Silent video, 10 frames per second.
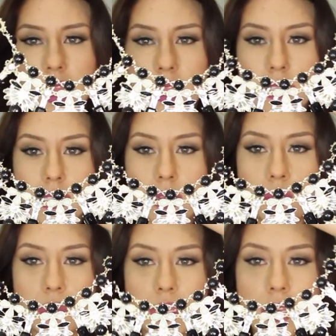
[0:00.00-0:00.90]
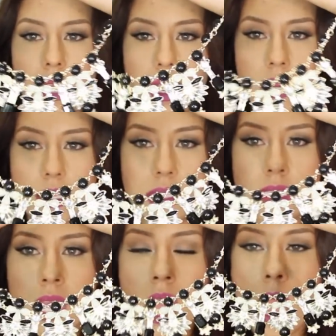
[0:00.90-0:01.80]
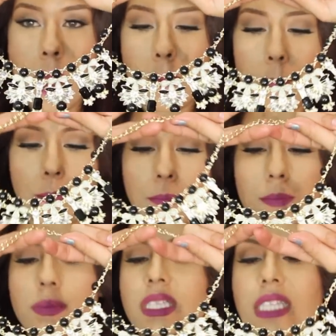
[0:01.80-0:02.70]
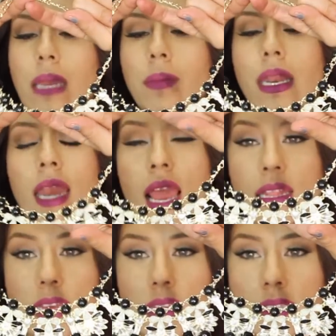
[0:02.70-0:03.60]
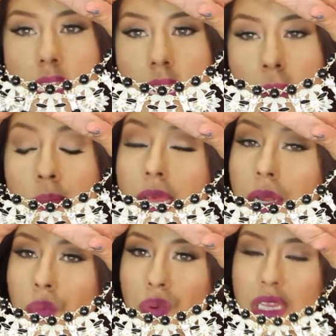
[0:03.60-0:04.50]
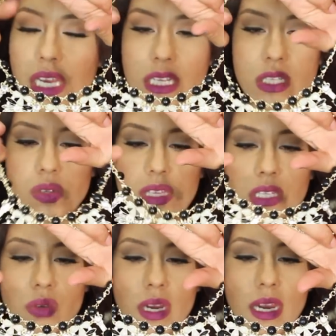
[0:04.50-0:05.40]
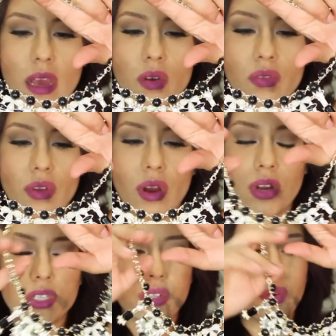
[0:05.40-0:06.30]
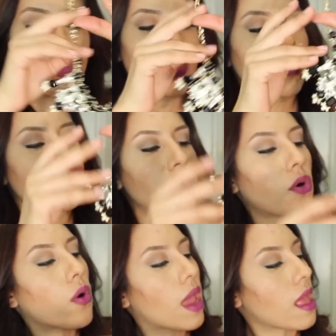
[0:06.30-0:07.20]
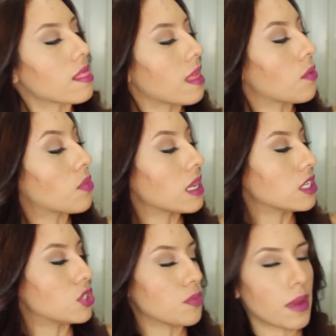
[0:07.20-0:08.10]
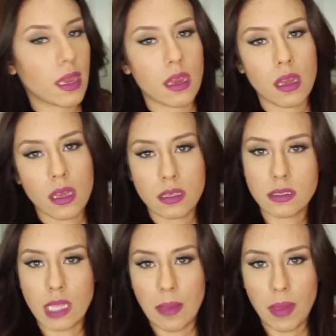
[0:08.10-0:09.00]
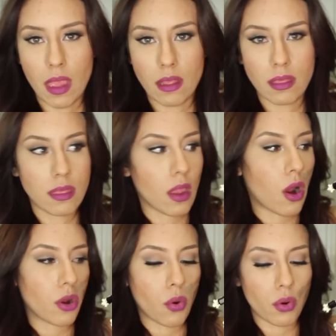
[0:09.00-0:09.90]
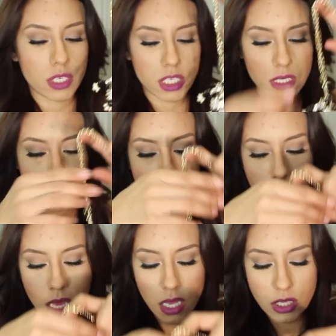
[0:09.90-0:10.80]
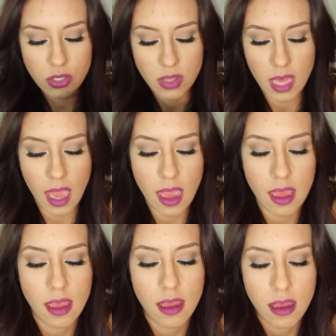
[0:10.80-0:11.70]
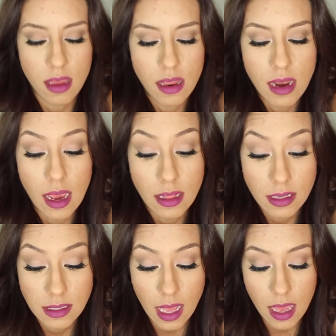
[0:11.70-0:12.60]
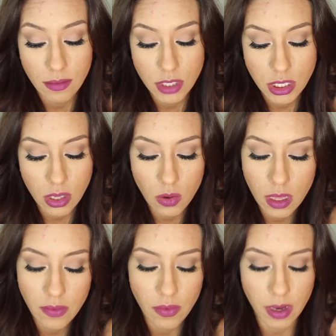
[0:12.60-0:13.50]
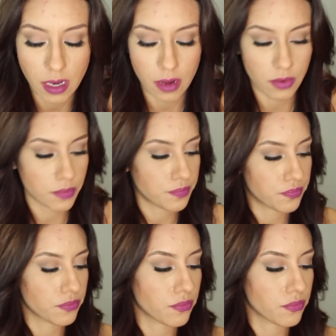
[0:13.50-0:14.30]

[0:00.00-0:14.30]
and it's a really nice statement necklace and i'm like really into these right now they are so beautiful and they really do make a statement they are gorgeous so that necklace I'm so wearing right now